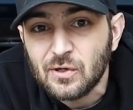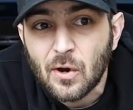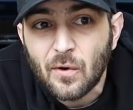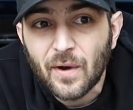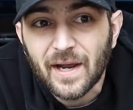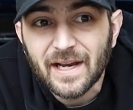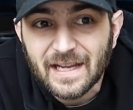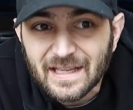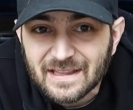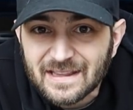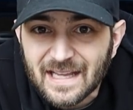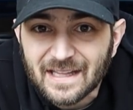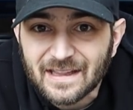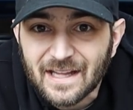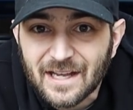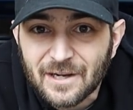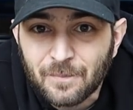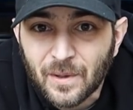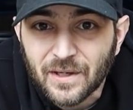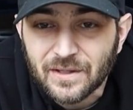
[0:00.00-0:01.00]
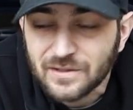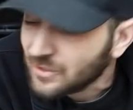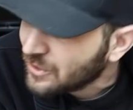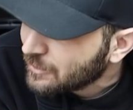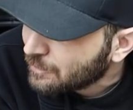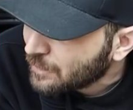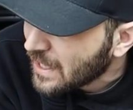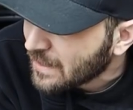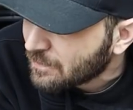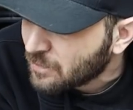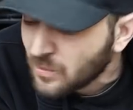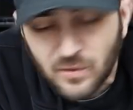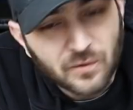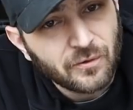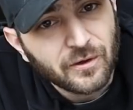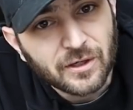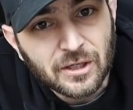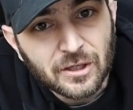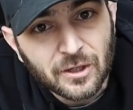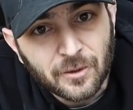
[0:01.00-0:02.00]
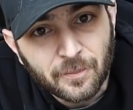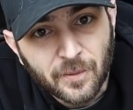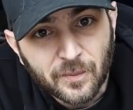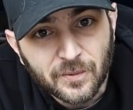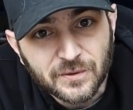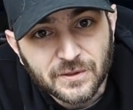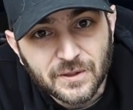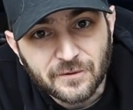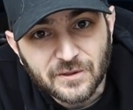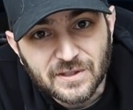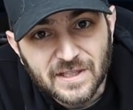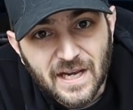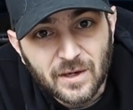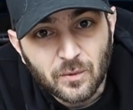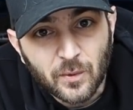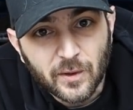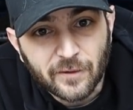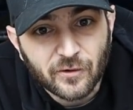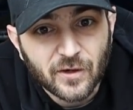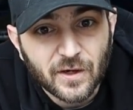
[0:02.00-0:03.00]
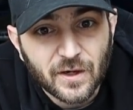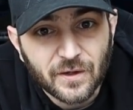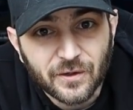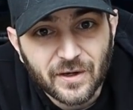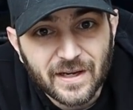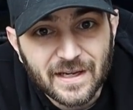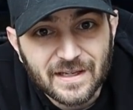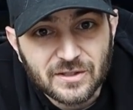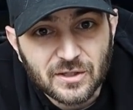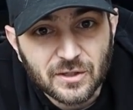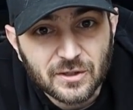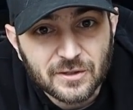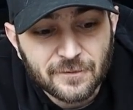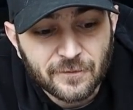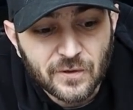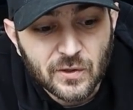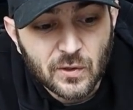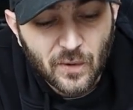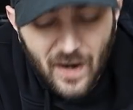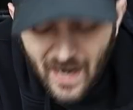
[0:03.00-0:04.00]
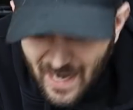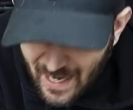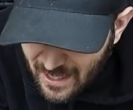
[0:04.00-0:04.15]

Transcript: Go ahead, hit that like button, turn it black, blue, green, yellow, purple, silver, cyan, whatever color it turns for you.